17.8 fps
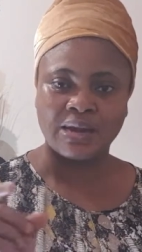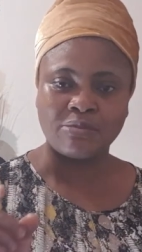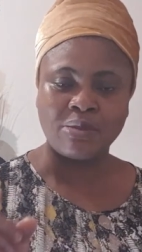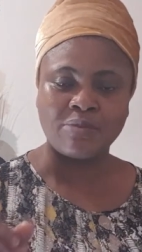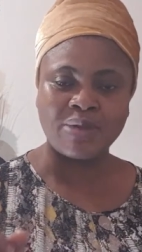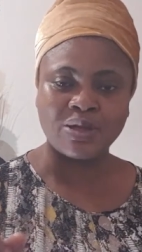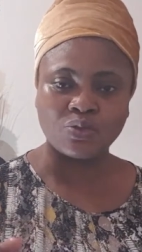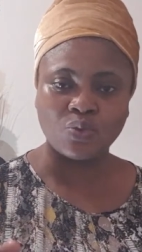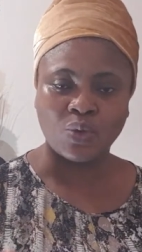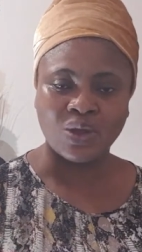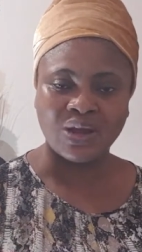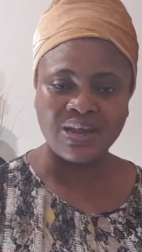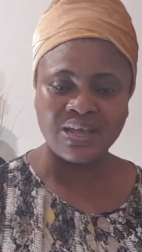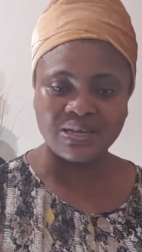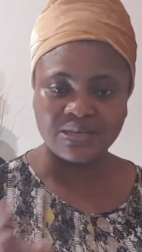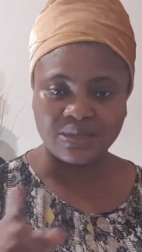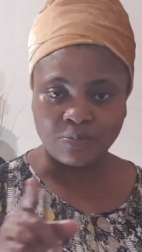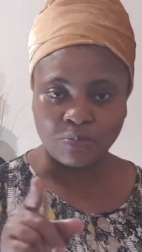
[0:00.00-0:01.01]
and remember to
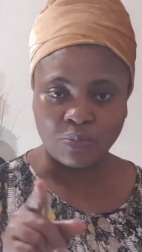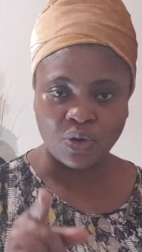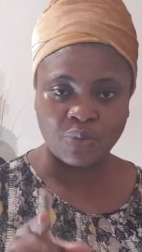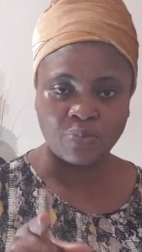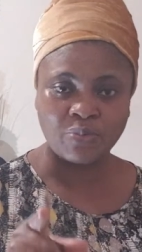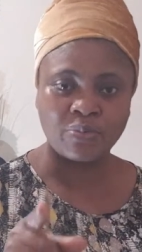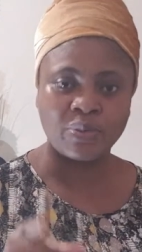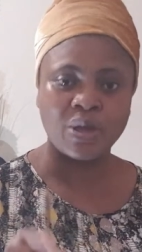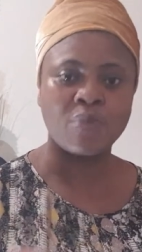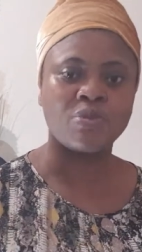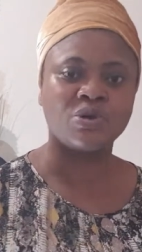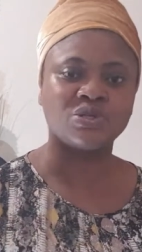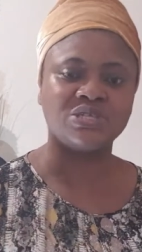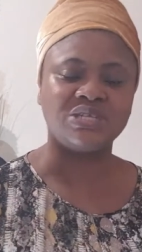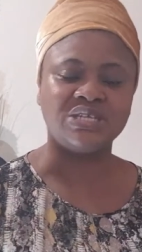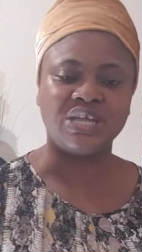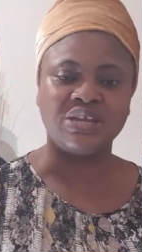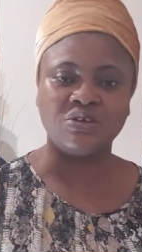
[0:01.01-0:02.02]
click the bell
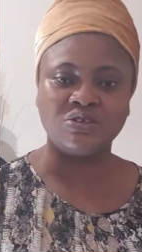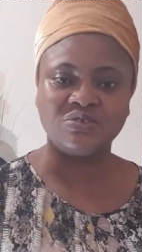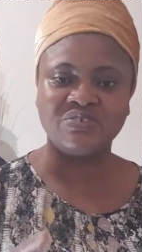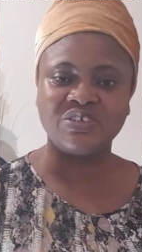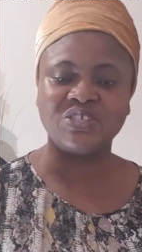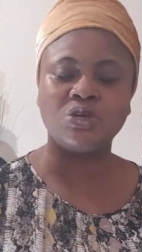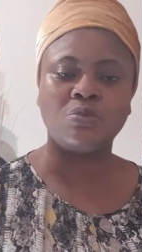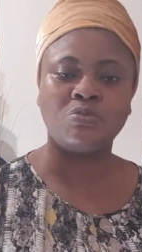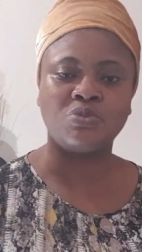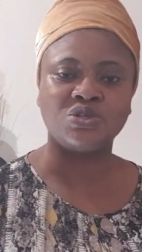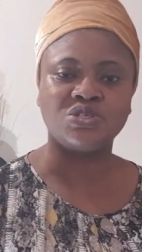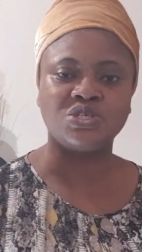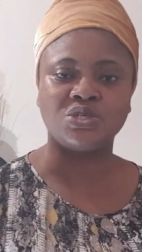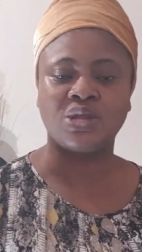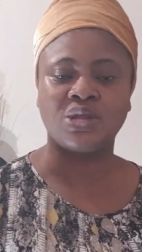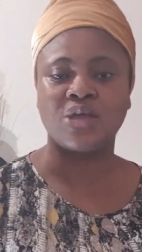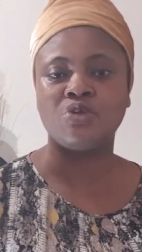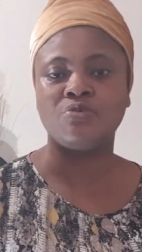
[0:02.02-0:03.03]
button, the notification
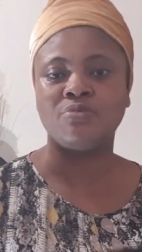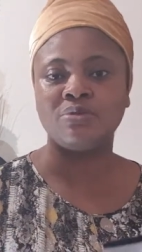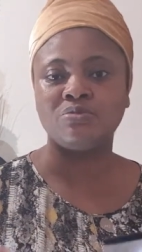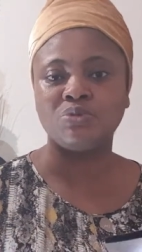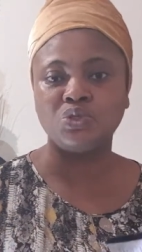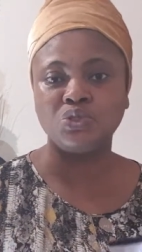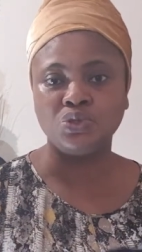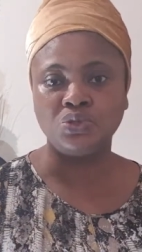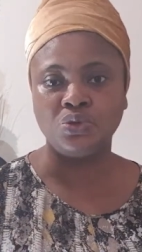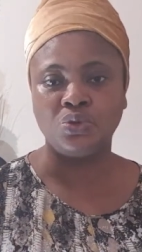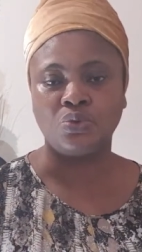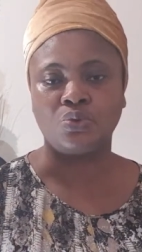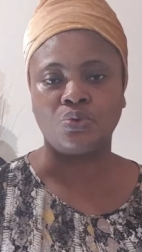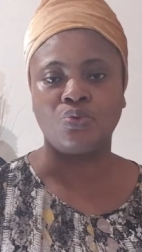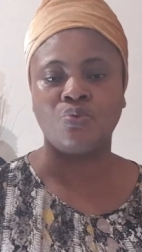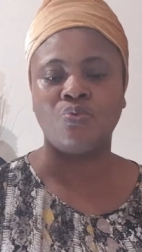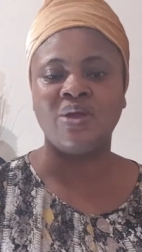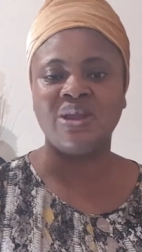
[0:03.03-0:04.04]
button, so that you'll be able to
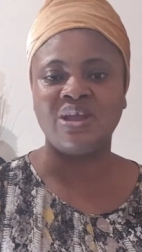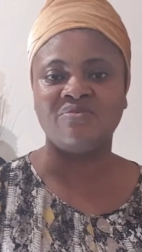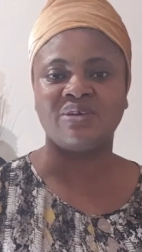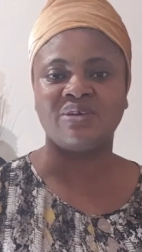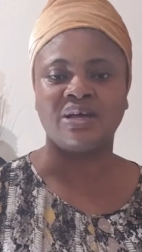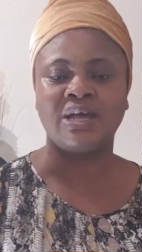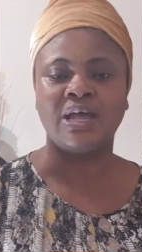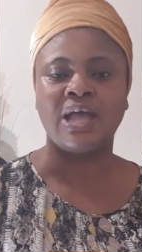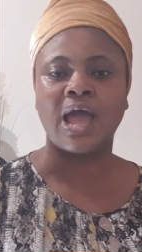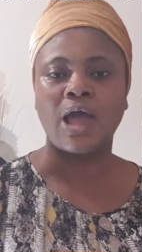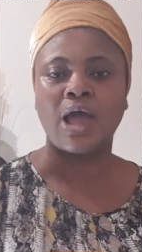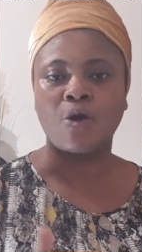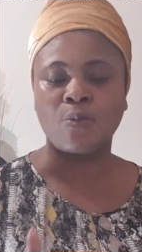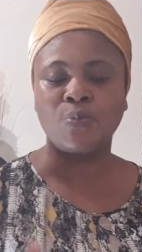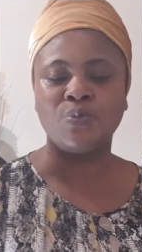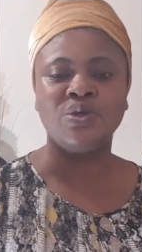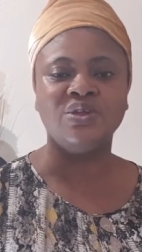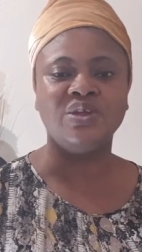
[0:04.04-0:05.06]
know whenever I
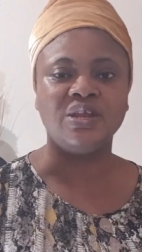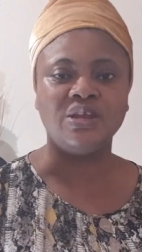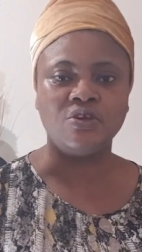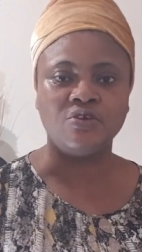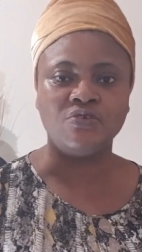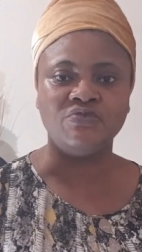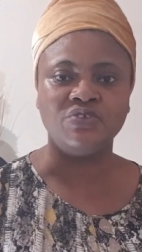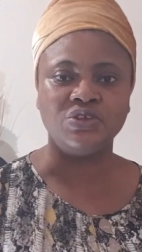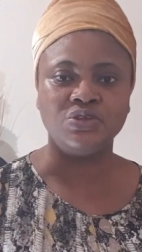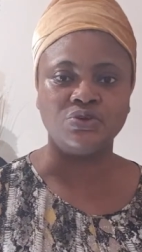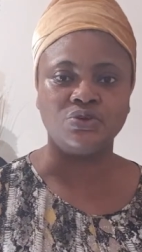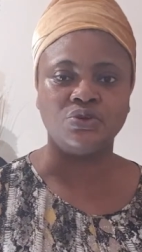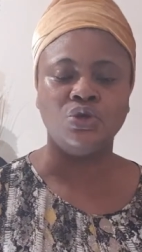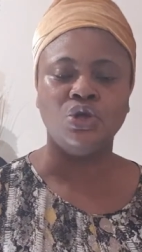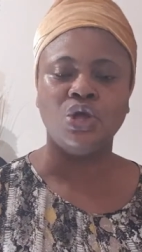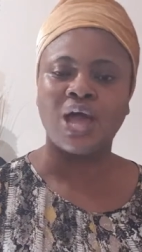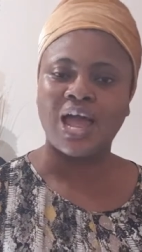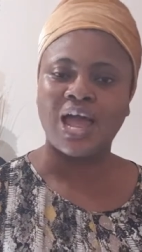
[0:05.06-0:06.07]
upload a new video.
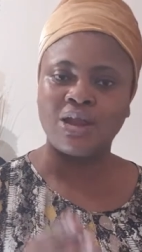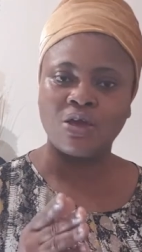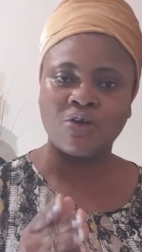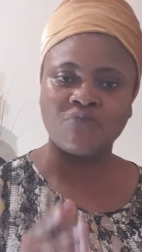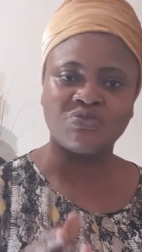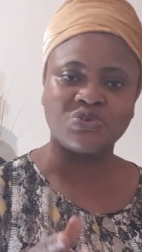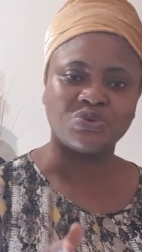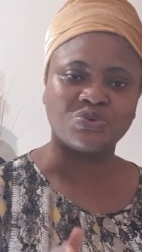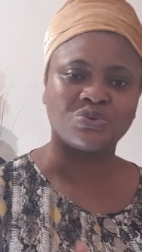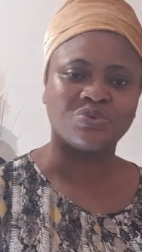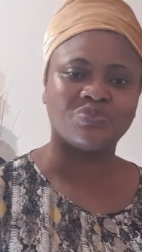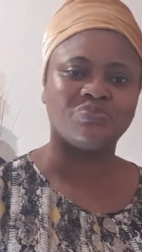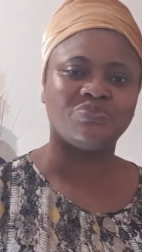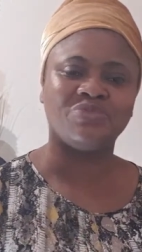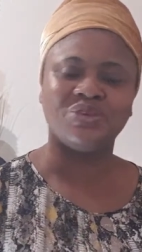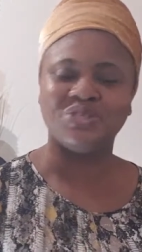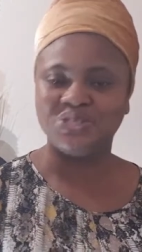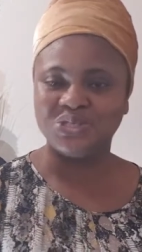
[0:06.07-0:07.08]
I love you,
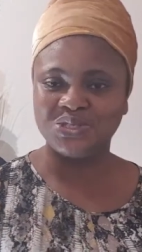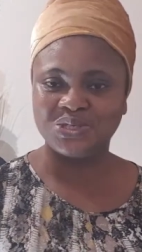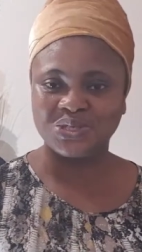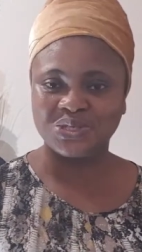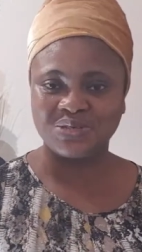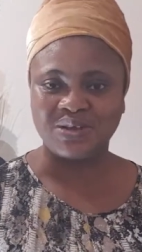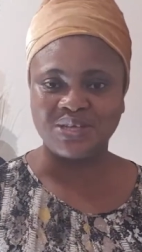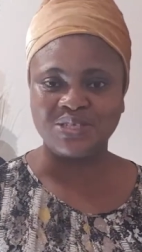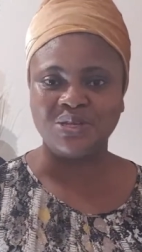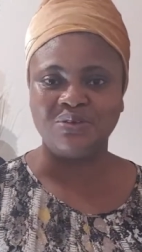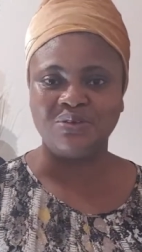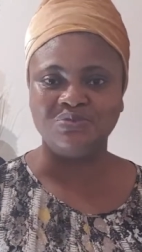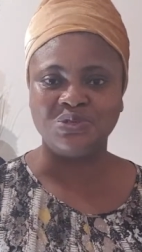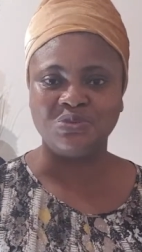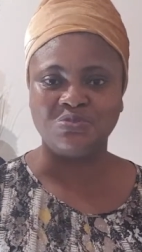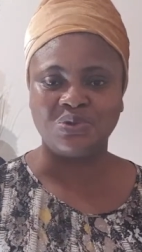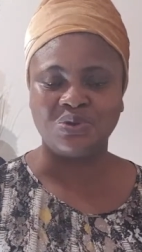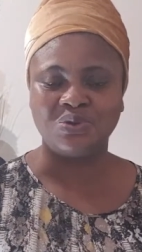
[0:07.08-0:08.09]
and Jesus Christ
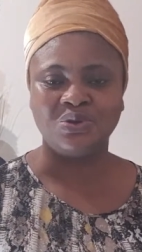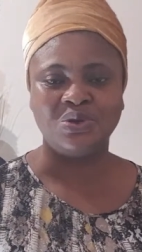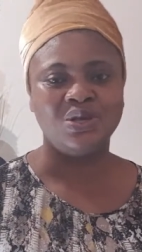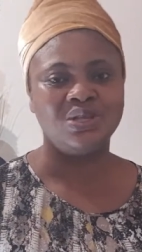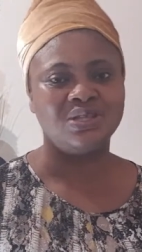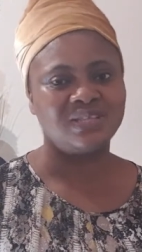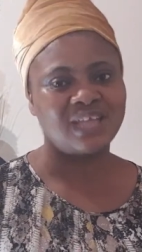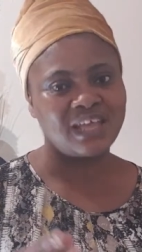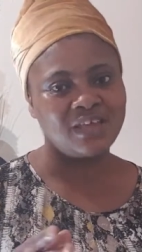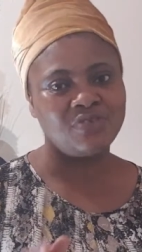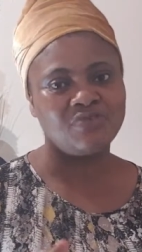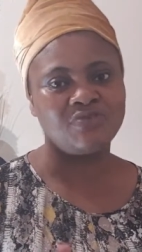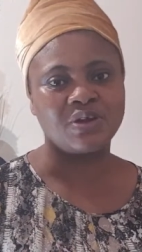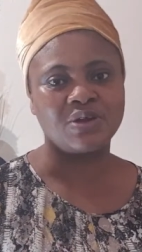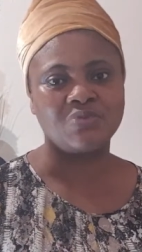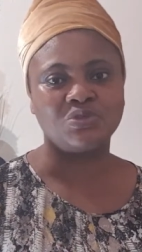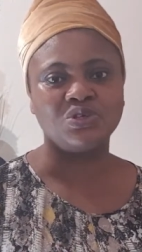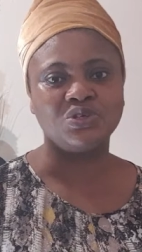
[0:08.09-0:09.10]
loves you. Thank you
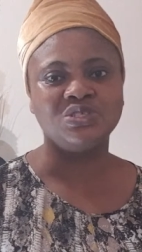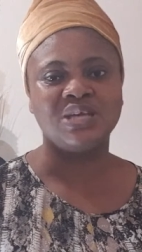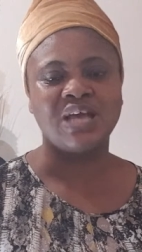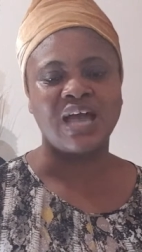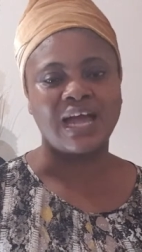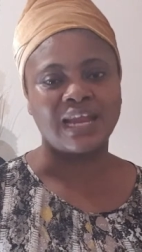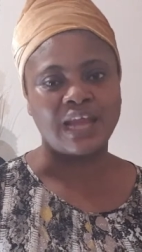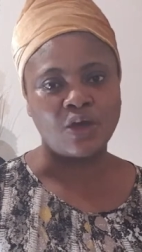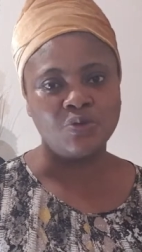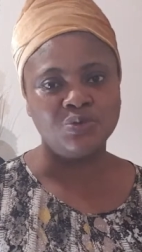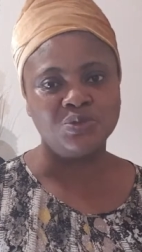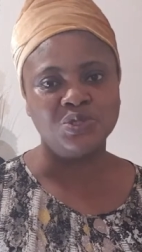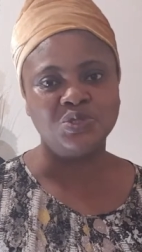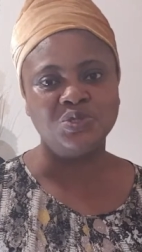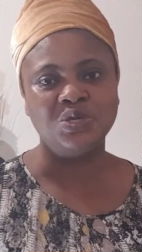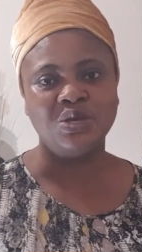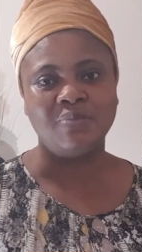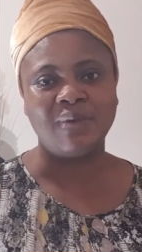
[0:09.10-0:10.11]
very much, and I hope
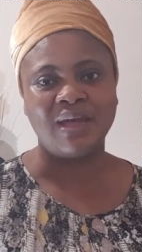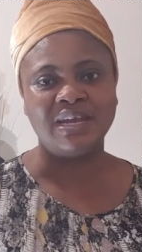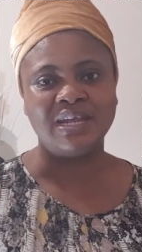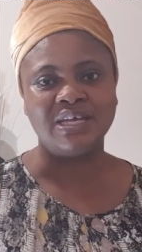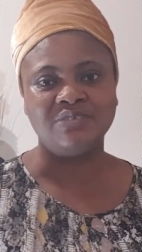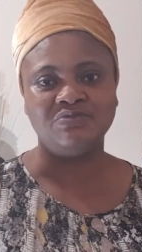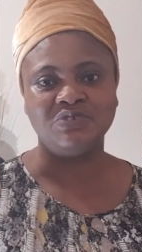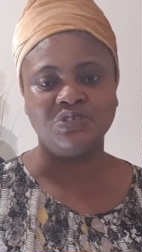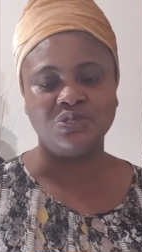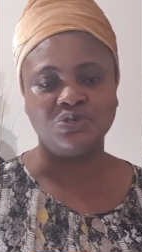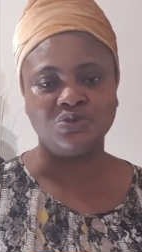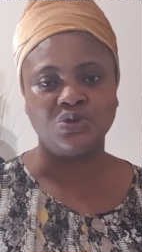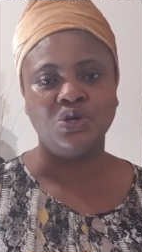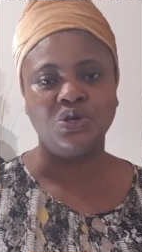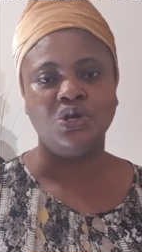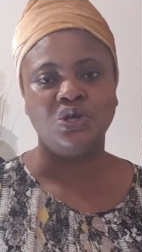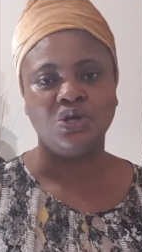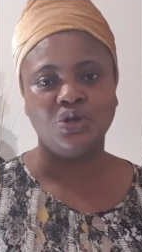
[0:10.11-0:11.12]
to see you in my next video.
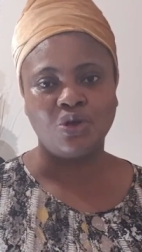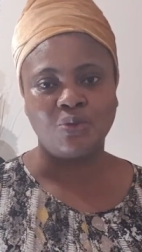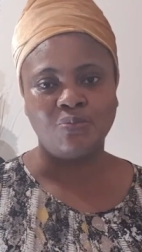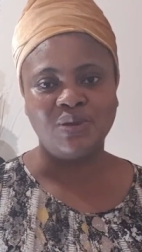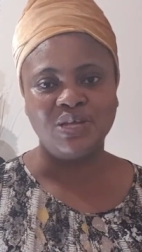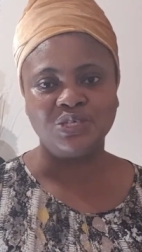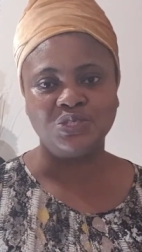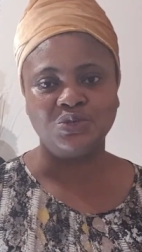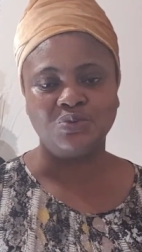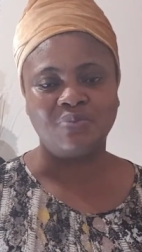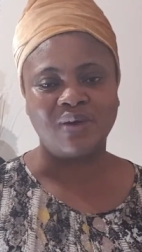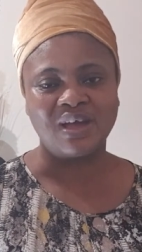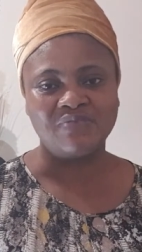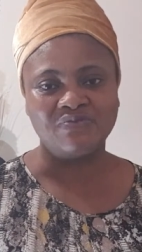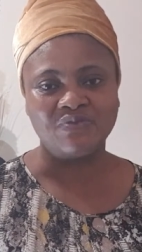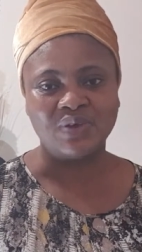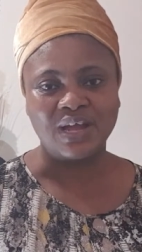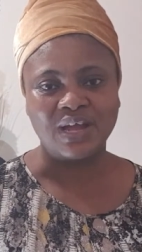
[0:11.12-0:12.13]
God bless you.
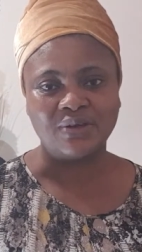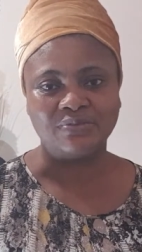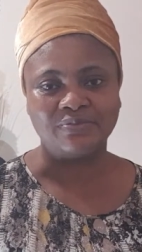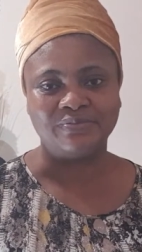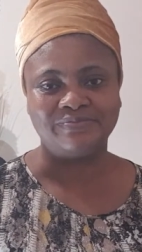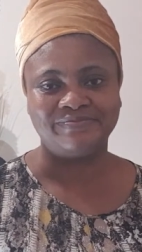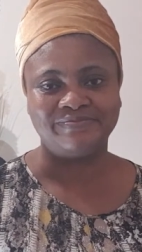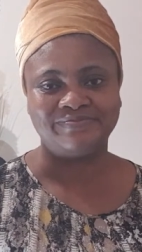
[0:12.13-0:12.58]
Bye for now.